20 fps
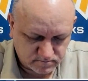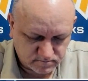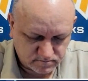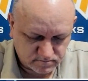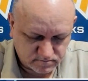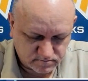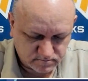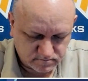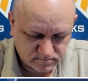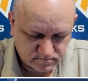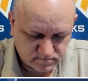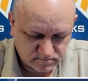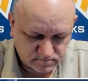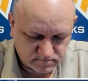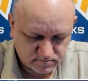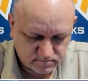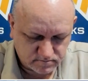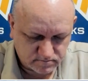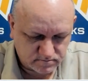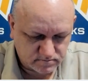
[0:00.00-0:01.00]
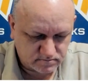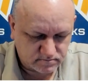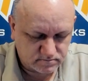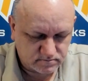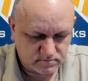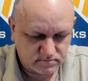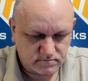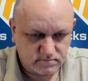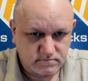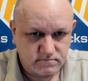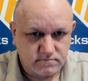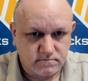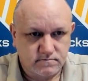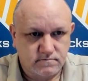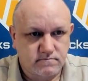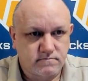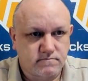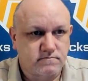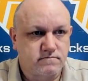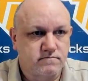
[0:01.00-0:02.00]

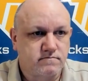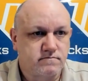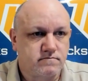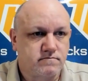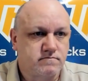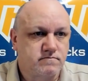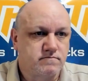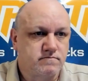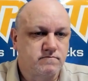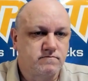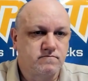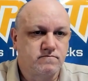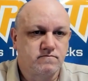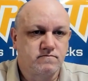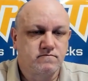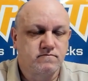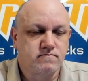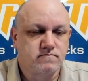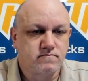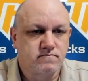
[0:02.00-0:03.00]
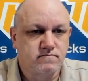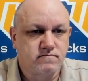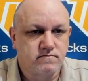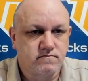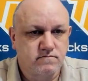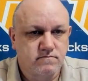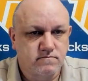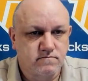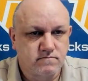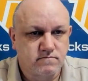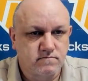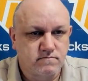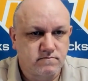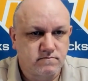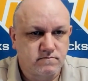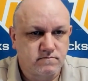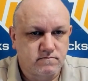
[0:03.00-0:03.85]
(silent)